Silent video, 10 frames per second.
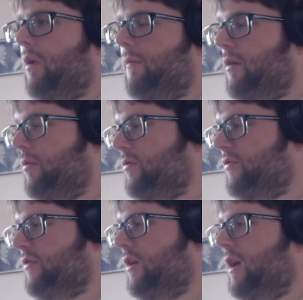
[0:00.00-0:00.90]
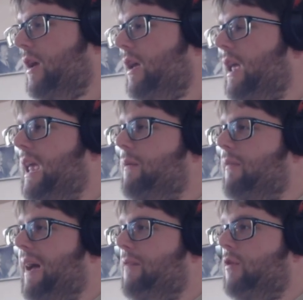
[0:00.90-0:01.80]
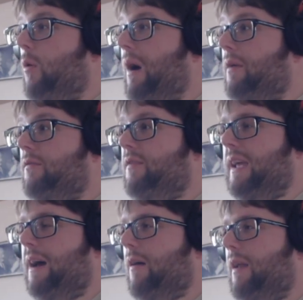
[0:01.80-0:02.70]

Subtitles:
of those, even if I have to go out and dig out an